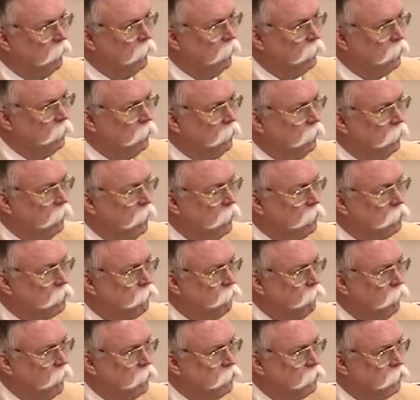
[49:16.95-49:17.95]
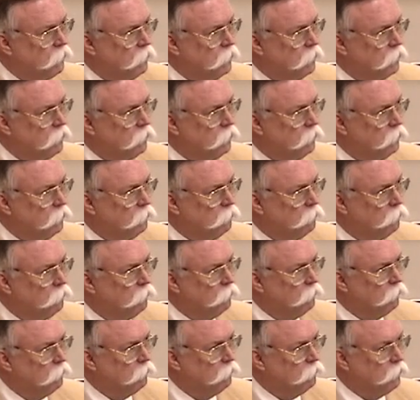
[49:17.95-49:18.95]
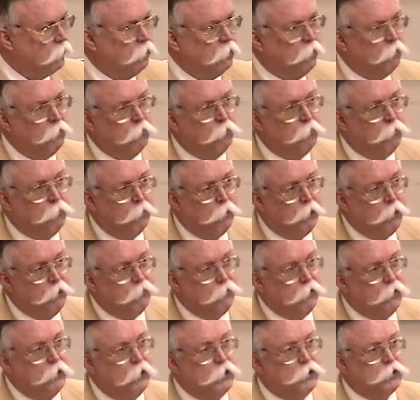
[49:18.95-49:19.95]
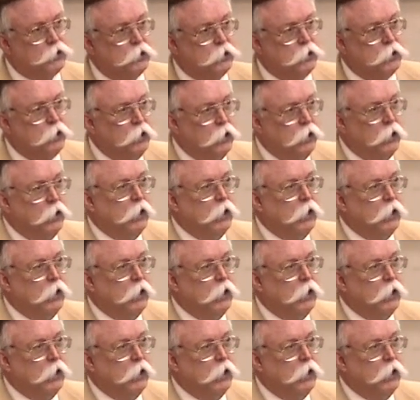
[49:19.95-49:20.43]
I think it adds phosphate to them. But whatever does it,